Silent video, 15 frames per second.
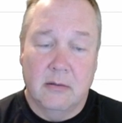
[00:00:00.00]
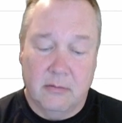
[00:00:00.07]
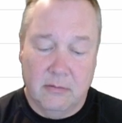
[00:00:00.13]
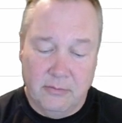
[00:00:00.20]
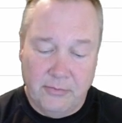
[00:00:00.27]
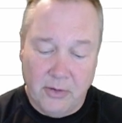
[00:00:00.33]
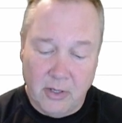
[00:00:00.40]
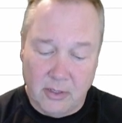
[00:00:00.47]

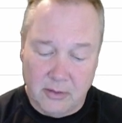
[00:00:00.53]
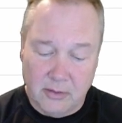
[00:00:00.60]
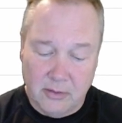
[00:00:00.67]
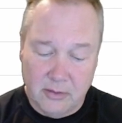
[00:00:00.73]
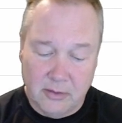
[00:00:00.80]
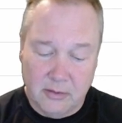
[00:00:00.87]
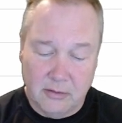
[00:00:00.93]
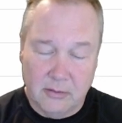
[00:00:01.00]

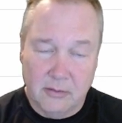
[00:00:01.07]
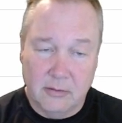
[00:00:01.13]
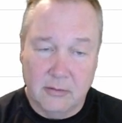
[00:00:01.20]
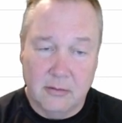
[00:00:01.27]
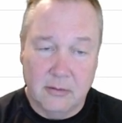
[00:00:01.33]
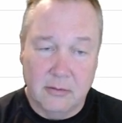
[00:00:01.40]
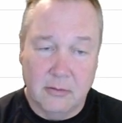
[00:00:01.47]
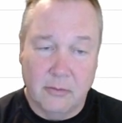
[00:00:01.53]
false.
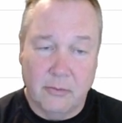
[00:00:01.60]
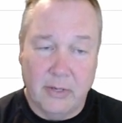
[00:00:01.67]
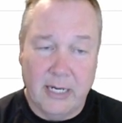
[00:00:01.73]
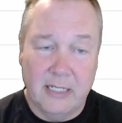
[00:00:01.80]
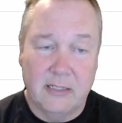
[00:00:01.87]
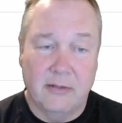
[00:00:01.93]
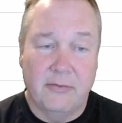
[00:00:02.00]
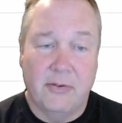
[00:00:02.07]
Why
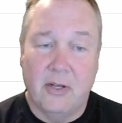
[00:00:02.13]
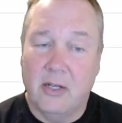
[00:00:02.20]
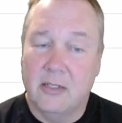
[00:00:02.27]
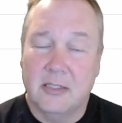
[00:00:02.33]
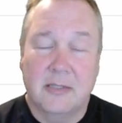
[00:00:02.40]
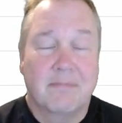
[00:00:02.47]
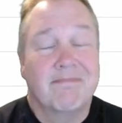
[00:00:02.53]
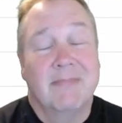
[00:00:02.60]
is it
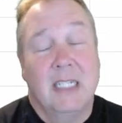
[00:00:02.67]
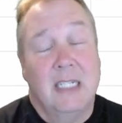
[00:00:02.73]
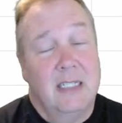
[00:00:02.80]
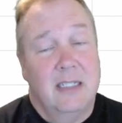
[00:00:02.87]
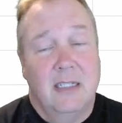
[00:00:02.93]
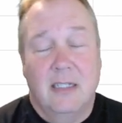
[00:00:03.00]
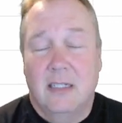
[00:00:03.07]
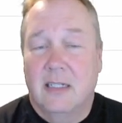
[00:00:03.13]
false?
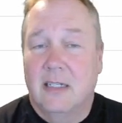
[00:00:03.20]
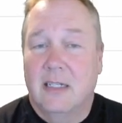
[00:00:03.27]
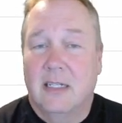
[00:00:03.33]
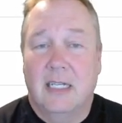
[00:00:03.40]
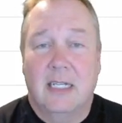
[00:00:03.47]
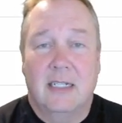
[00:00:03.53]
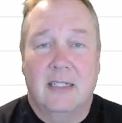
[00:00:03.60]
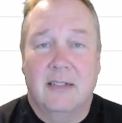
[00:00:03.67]

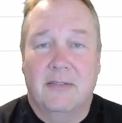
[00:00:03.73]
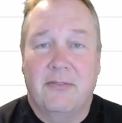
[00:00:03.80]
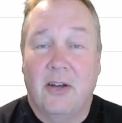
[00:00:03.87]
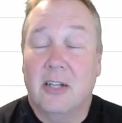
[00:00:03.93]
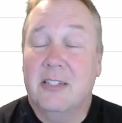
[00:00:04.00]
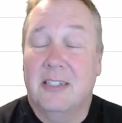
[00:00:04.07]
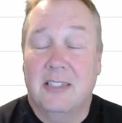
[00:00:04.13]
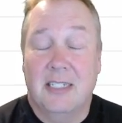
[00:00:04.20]

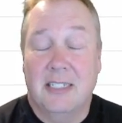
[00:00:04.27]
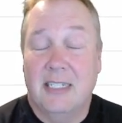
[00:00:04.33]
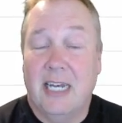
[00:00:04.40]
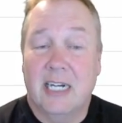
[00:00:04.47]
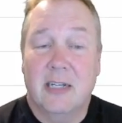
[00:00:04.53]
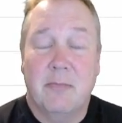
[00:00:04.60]
False is exact